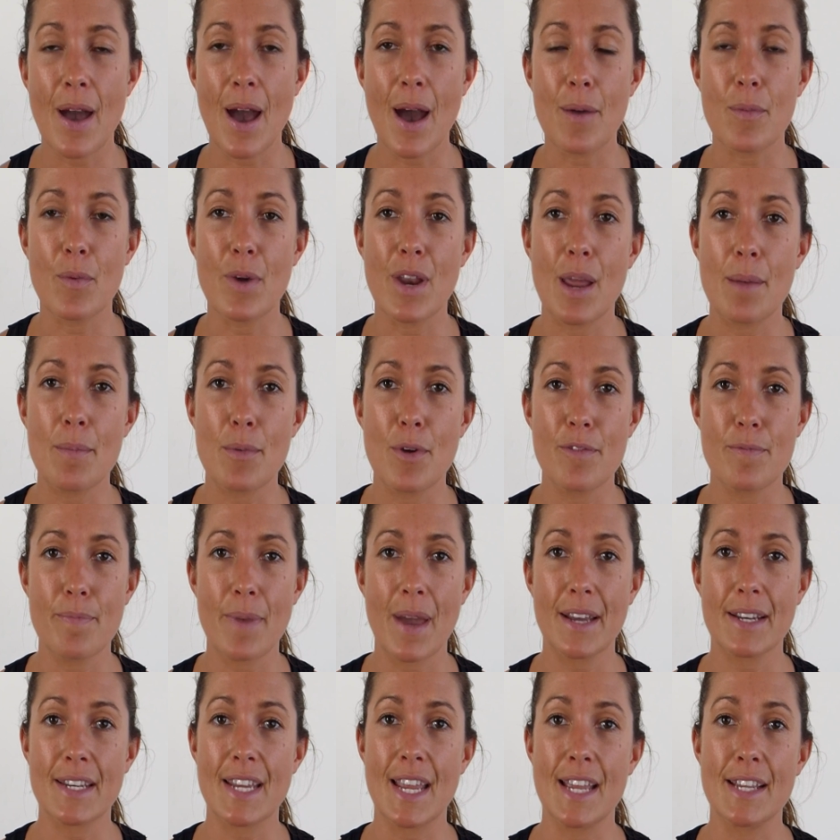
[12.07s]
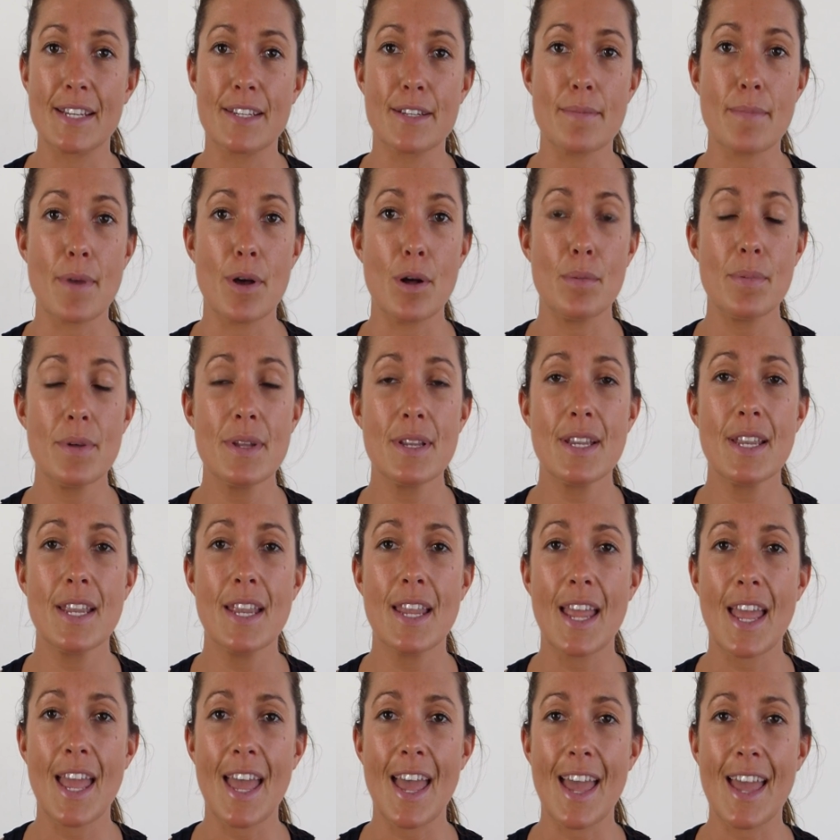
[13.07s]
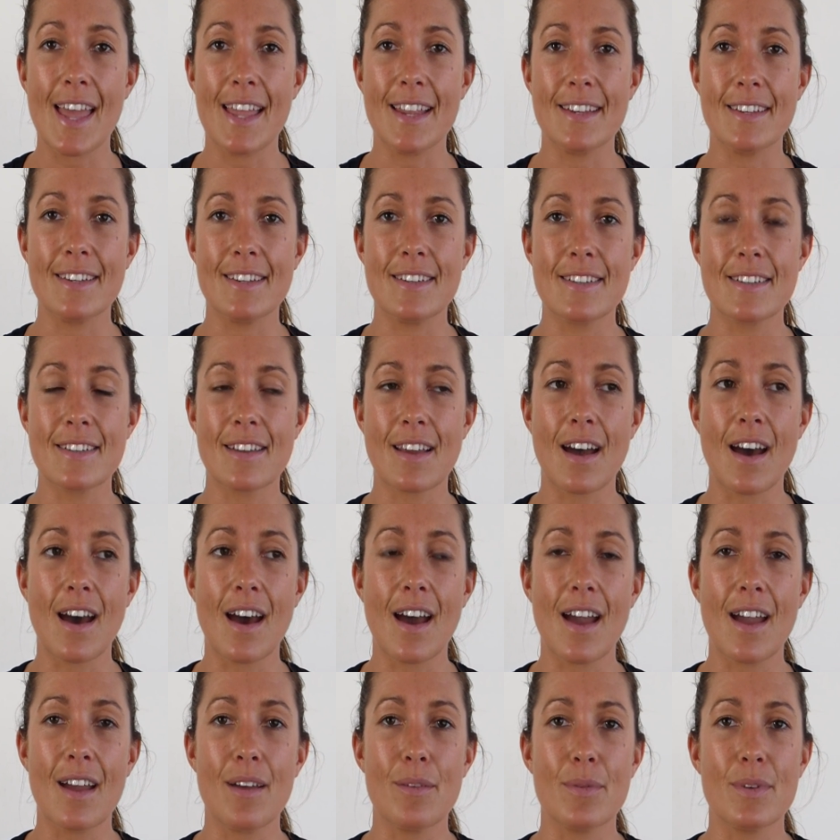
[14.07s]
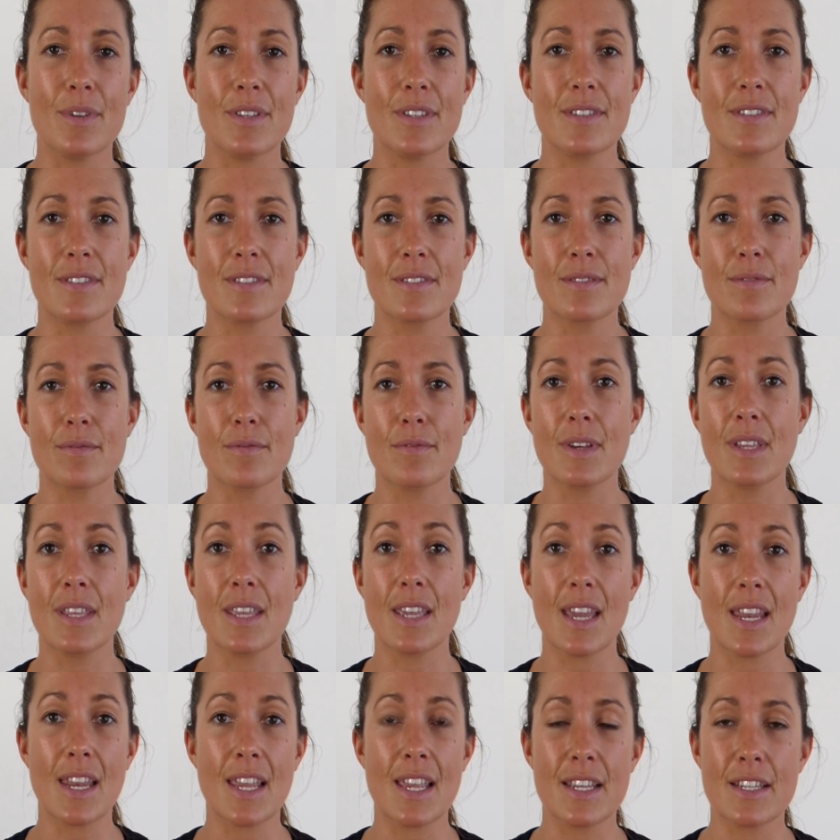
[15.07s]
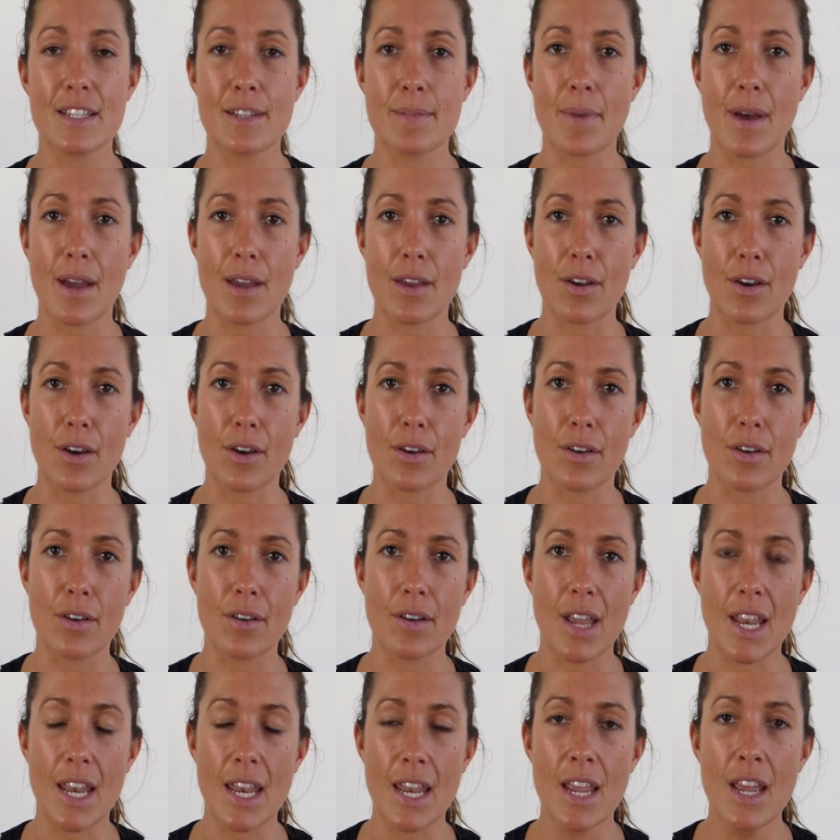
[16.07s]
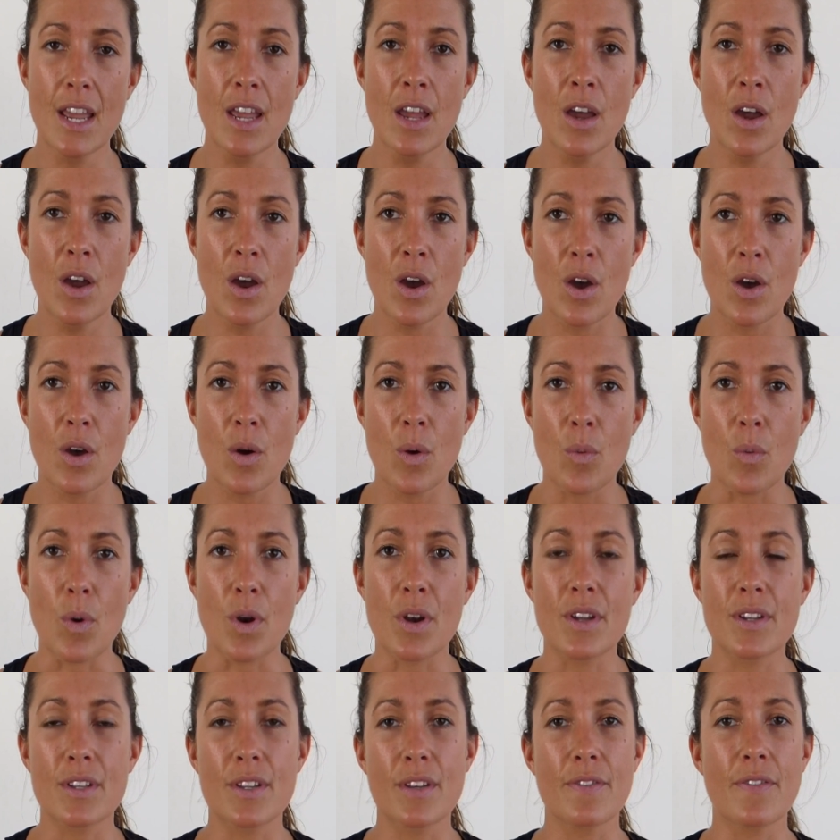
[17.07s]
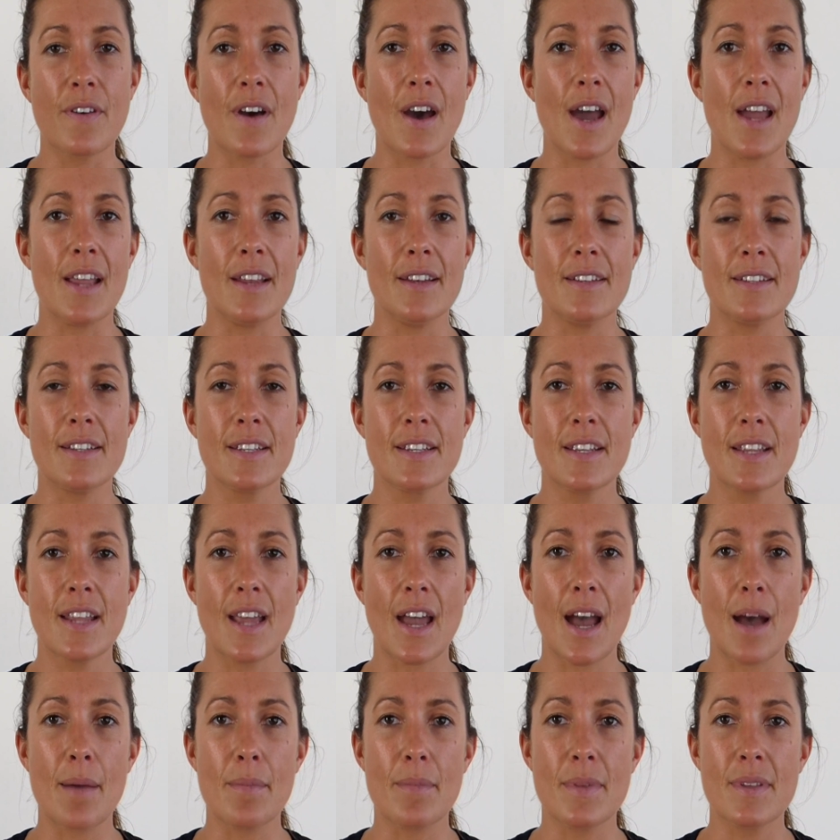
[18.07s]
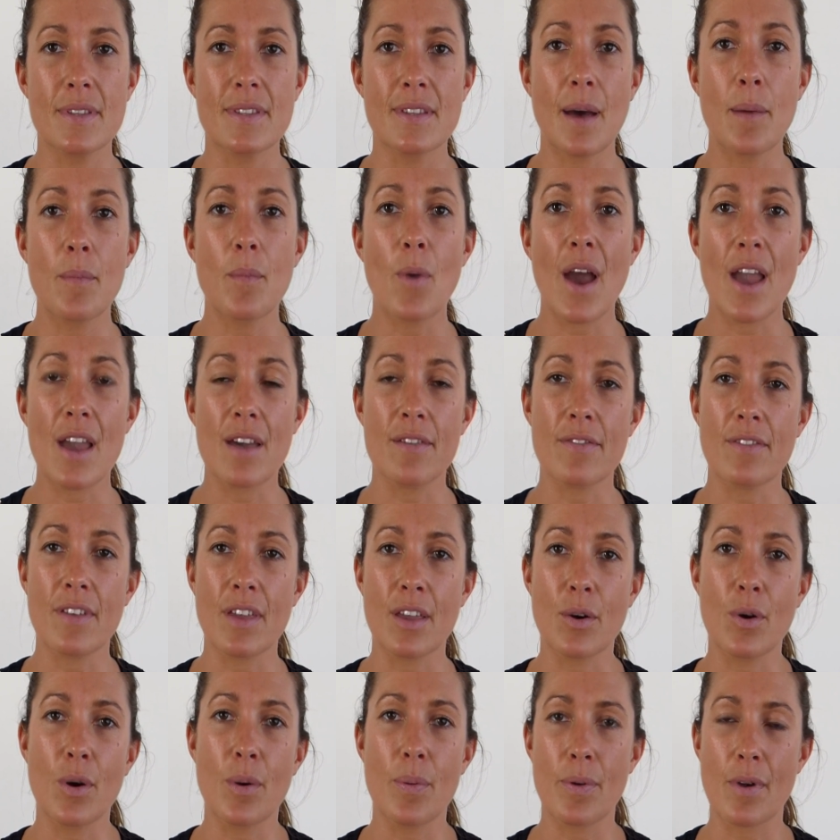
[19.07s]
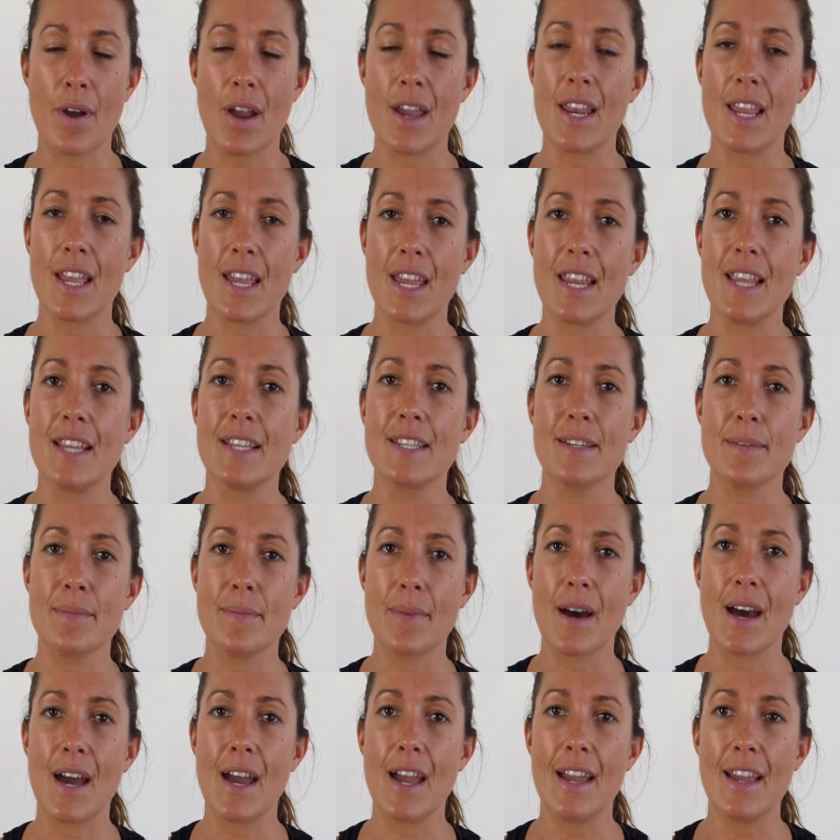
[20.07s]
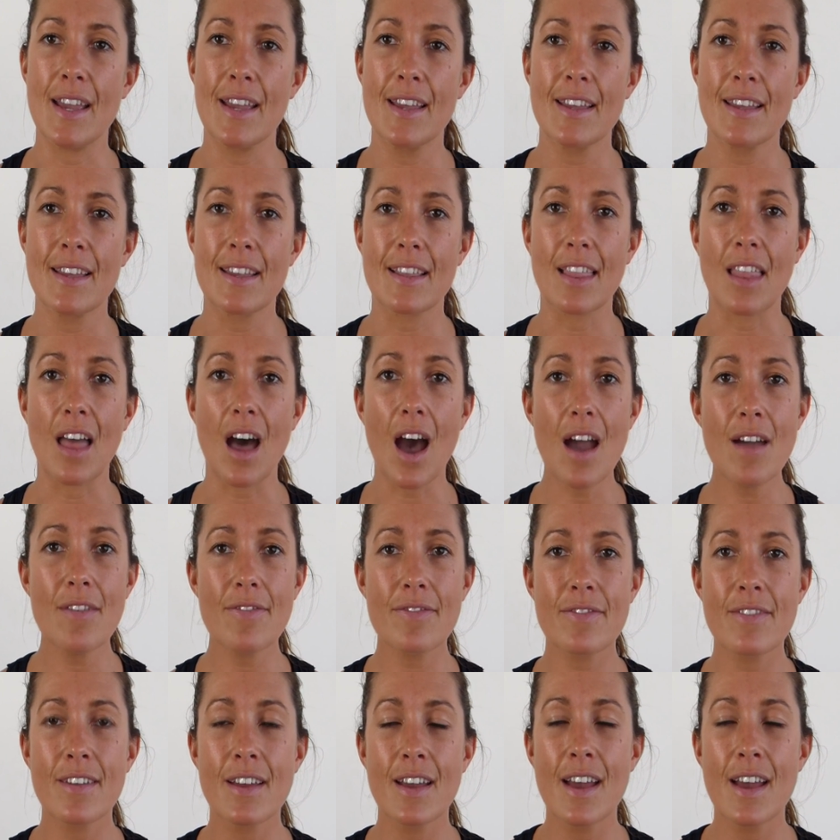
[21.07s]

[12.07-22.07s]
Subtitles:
when I moved back down to Melbourne, and I was really getting into my yoga and wanted to find some way of incorporating it into my life